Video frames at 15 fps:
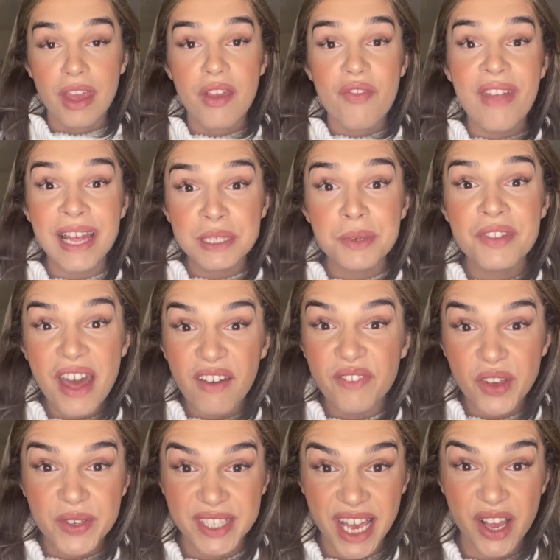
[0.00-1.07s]
That's what that
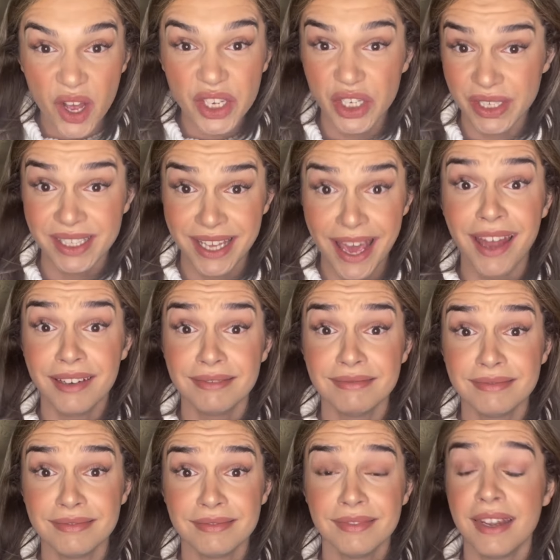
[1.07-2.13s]
feels like on your skin.
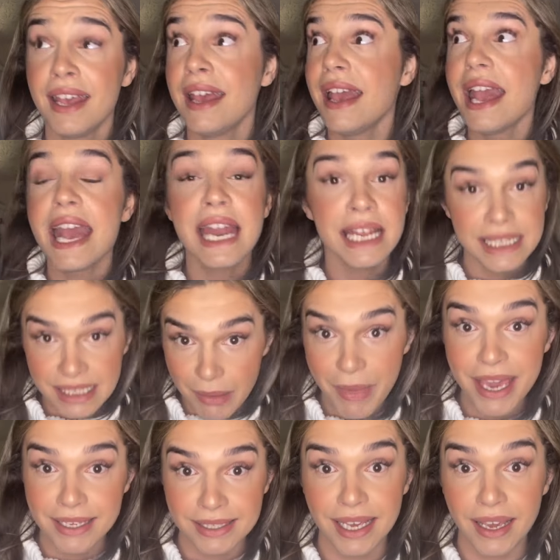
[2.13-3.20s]
And it's
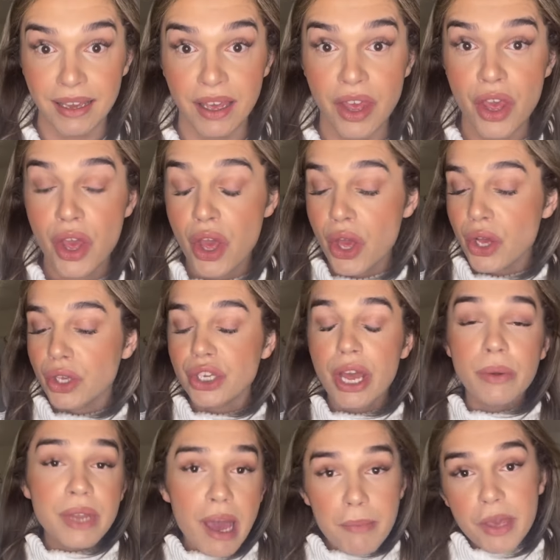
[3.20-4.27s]
amazing. No
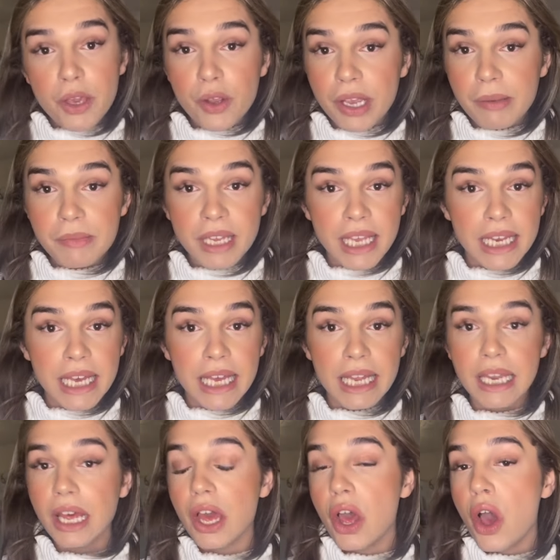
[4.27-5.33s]
numbing cream
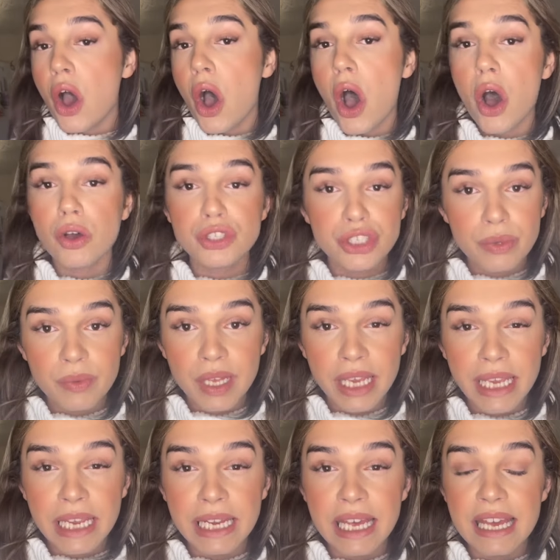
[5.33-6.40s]
needed. All you
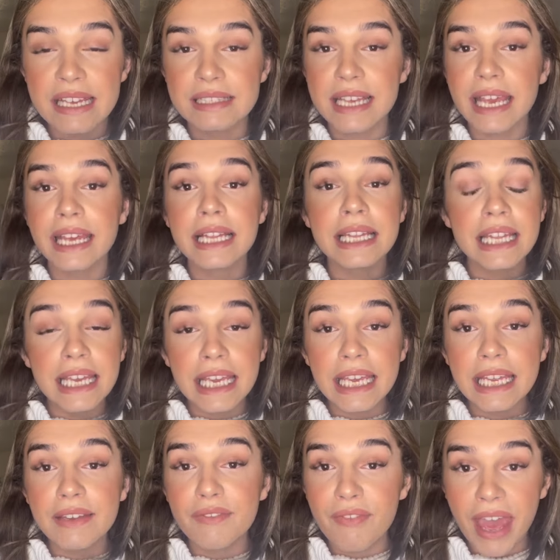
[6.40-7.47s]
need is a
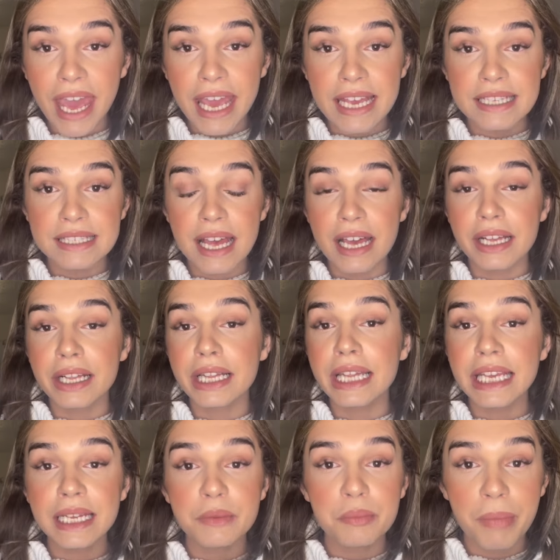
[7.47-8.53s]
clean face, a
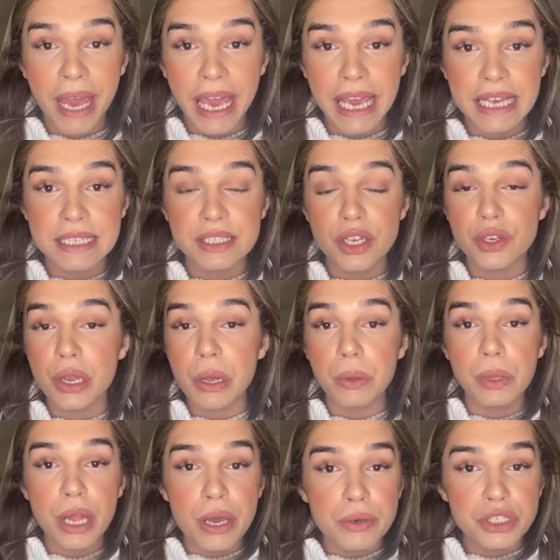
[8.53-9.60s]
clean base, no
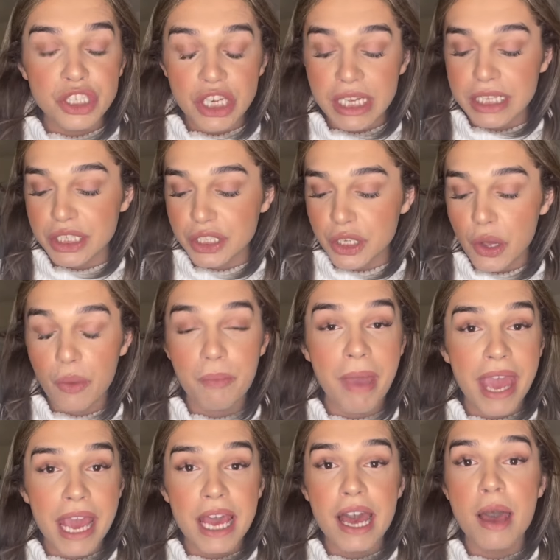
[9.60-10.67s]
lotions, no
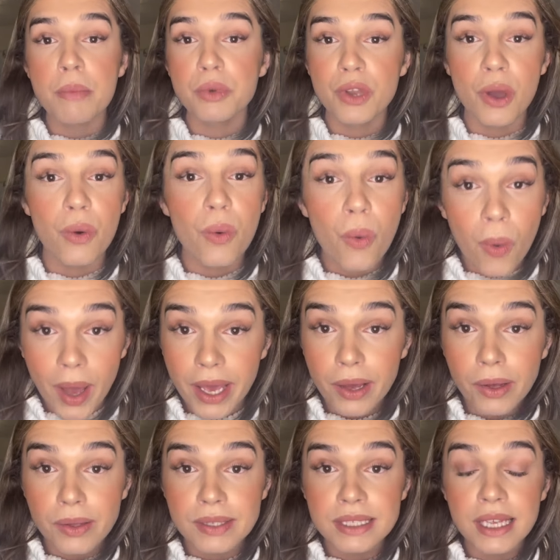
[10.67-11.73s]
makeup, no
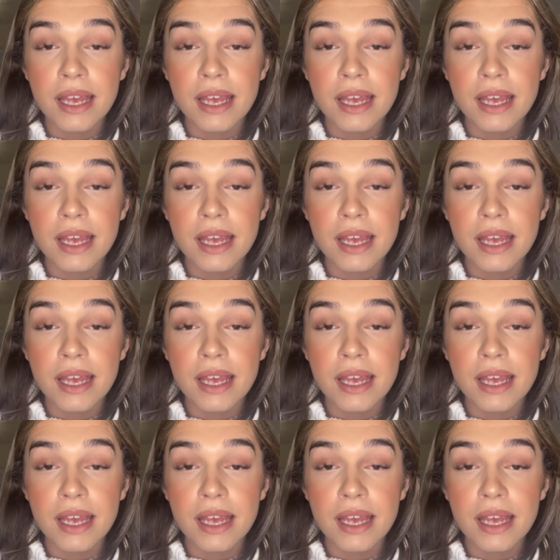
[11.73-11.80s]
oils,